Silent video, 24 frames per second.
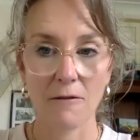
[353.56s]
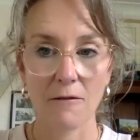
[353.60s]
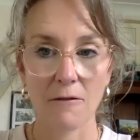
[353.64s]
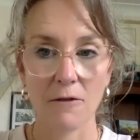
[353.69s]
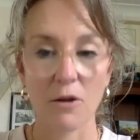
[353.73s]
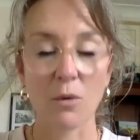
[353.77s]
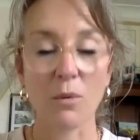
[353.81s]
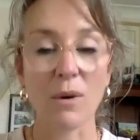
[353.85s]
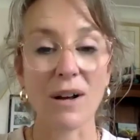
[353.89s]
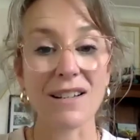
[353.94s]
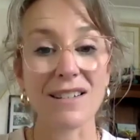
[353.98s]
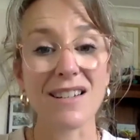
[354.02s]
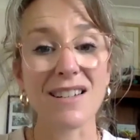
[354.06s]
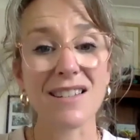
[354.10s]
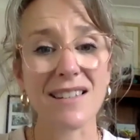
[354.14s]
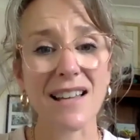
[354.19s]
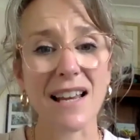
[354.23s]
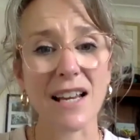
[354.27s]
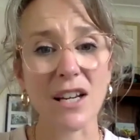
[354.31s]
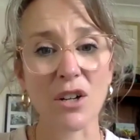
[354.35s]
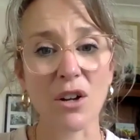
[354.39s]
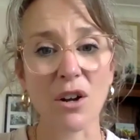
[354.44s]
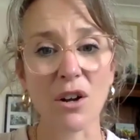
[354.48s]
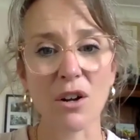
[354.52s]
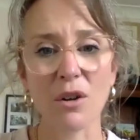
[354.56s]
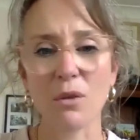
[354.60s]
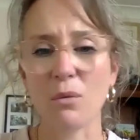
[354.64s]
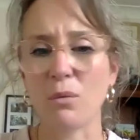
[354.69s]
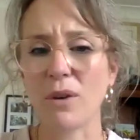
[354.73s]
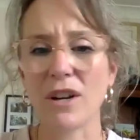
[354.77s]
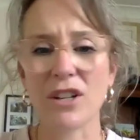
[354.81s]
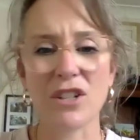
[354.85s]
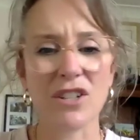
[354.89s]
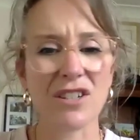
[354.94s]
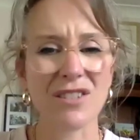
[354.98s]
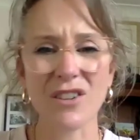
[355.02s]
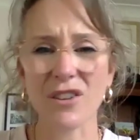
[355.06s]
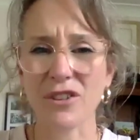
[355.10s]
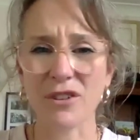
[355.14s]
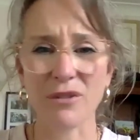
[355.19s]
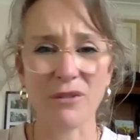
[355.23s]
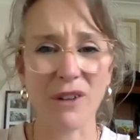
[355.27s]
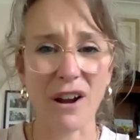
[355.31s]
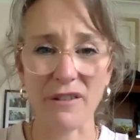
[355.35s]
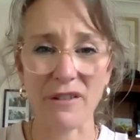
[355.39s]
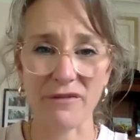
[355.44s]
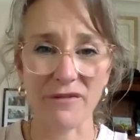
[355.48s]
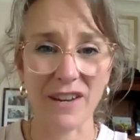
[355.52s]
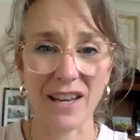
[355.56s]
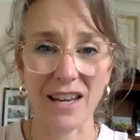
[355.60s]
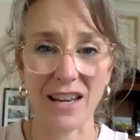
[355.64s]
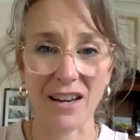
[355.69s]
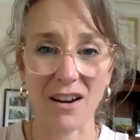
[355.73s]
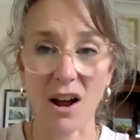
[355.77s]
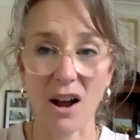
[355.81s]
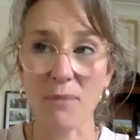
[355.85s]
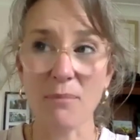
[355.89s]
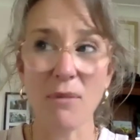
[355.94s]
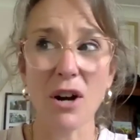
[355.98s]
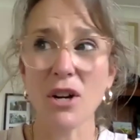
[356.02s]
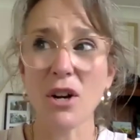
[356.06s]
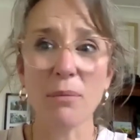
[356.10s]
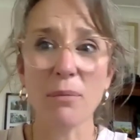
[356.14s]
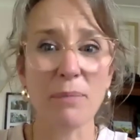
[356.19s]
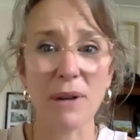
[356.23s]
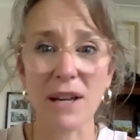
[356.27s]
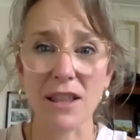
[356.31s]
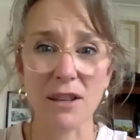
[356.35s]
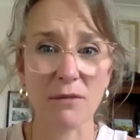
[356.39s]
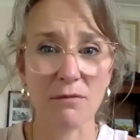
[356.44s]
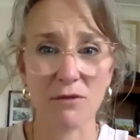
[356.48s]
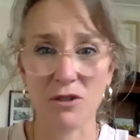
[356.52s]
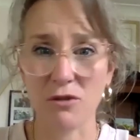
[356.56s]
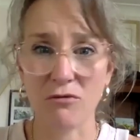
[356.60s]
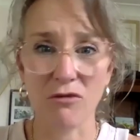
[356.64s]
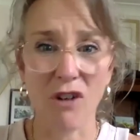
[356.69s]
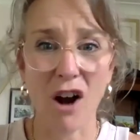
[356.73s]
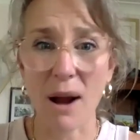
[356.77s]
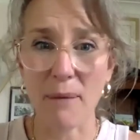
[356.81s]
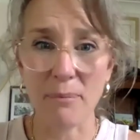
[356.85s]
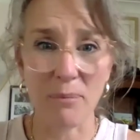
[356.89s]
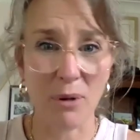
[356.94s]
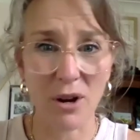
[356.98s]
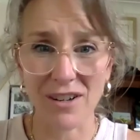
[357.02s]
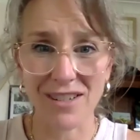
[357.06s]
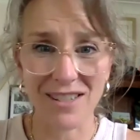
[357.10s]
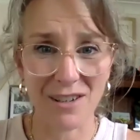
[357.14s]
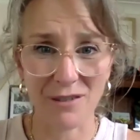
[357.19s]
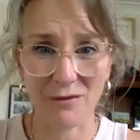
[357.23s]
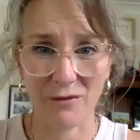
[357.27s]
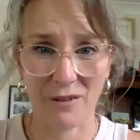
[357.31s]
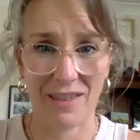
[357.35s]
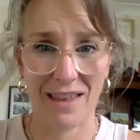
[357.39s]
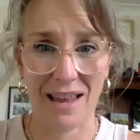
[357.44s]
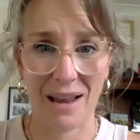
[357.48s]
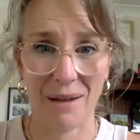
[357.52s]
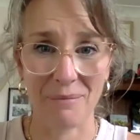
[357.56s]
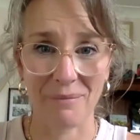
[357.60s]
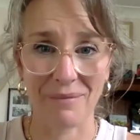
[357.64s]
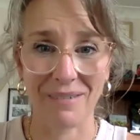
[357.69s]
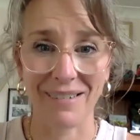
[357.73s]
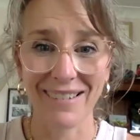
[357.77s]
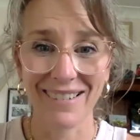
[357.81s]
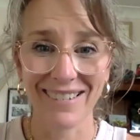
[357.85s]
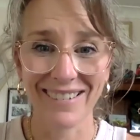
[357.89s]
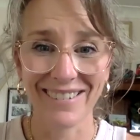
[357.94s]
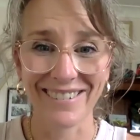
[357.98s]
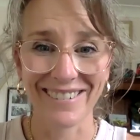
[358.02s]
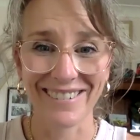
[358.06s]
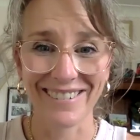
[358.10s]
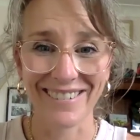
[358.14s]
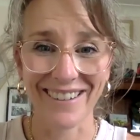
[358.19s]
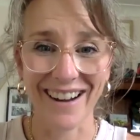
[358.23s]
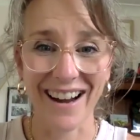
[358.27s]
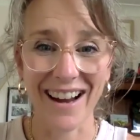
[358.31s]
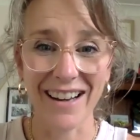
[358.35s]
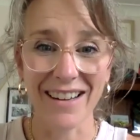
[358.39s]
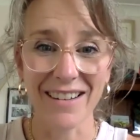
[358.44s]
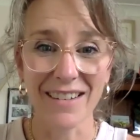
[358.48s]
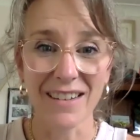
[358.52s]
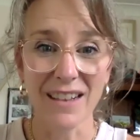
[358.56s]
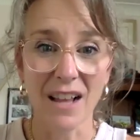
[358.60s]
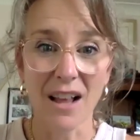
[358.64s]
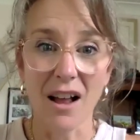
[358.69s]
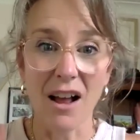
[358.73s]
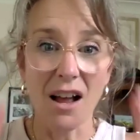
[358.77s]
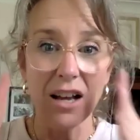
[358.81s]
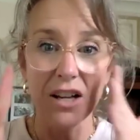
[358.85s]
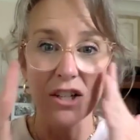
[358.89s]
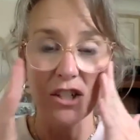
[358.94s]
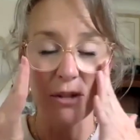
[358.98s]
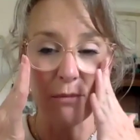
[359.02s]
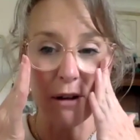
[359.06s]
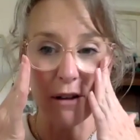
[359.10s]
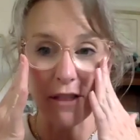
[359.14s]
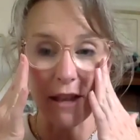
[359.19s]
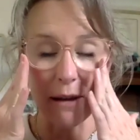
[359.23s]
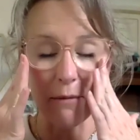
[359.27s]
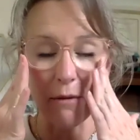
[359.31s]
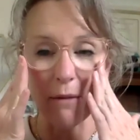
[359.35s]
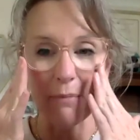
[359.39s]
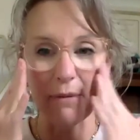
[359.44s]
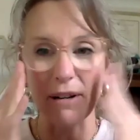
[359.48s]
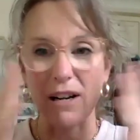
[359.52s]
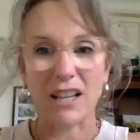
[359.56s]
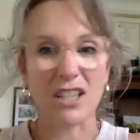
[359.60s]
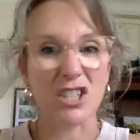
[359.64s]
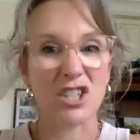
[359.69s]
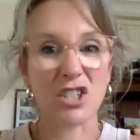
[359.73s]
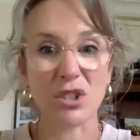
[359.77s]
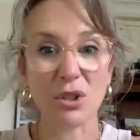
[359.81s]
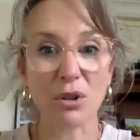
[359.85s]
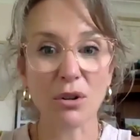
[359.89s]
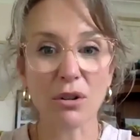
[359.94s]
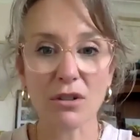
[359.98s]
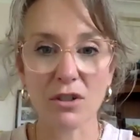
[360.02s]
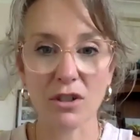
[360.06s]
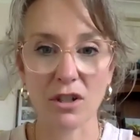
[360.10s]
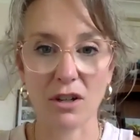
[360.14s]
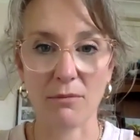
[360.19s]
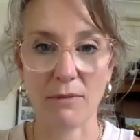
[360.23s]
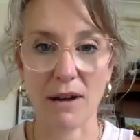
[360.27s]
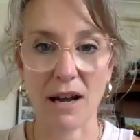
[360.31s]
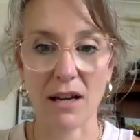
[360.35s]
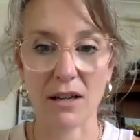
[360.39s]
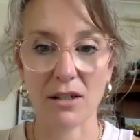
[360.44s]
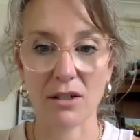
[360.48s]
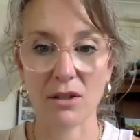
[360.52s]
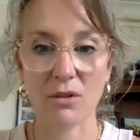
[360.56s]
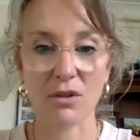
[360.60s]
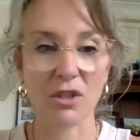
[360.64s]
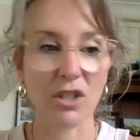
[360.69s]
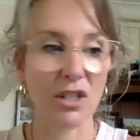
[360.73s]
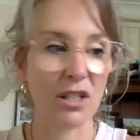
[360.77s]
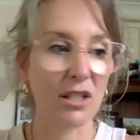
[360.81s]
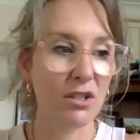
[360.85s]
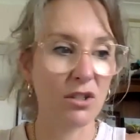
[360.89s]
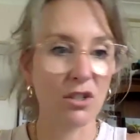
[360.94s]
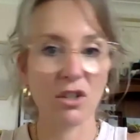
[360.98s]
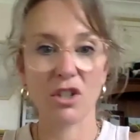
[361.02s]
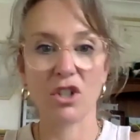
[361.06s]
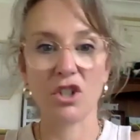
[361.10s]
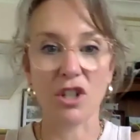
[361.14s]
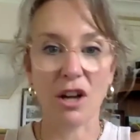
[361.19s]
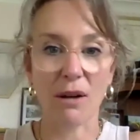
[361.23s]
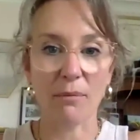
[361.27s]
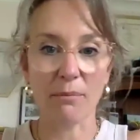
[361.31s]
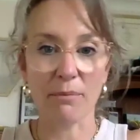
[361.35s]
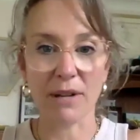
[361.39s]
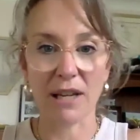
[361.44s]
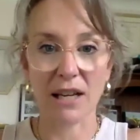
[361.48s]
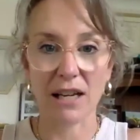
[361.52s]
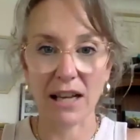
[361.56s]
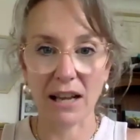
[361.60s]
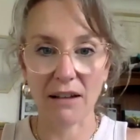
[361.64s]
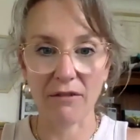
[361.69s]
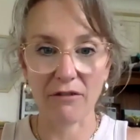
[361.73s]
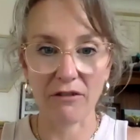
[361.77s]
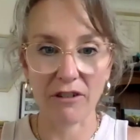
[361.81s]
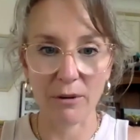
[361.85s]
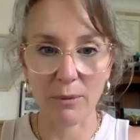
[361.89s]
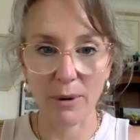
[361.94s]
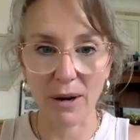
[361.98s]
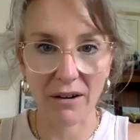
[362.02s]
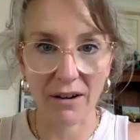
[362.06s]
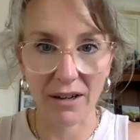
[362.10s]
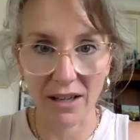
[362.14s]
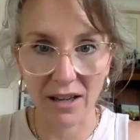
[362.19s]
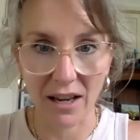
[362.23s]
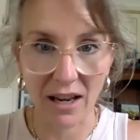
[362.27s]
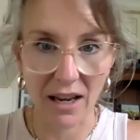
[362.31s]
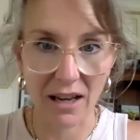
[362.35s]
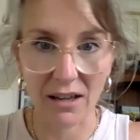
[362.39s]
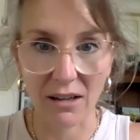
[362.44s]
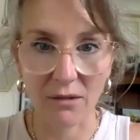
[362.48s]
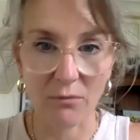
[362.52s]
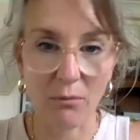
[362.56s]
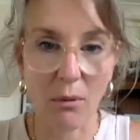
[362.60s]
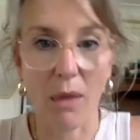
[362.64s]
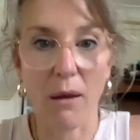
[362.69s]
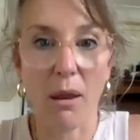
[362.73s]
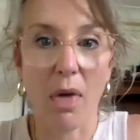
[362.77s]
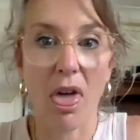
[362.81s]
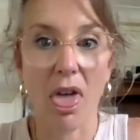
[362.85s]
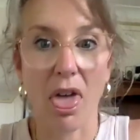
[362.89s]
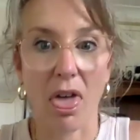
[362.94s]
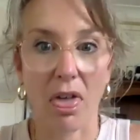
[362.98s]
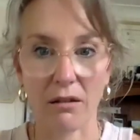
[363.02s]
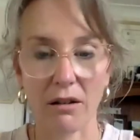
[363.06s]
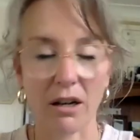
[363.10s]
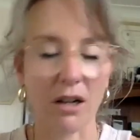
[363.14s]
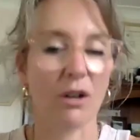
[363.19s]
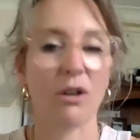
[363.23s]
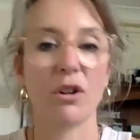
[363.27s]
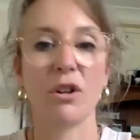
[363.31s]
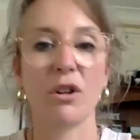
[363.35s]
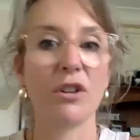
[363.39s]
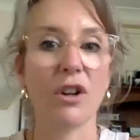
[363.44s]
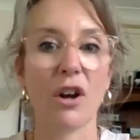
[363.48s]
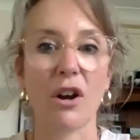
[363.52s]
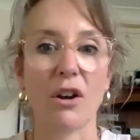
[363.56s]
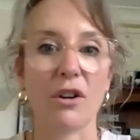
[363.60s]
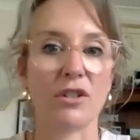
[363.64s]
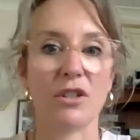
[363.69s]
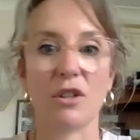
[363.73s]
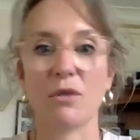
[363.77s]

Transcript: The ones that say no, we're just not the right fit. I might not be the right person for them, right? They might be like, she talks too much, or she's too jumpy and everywhere and blah, blah. Like, who knows?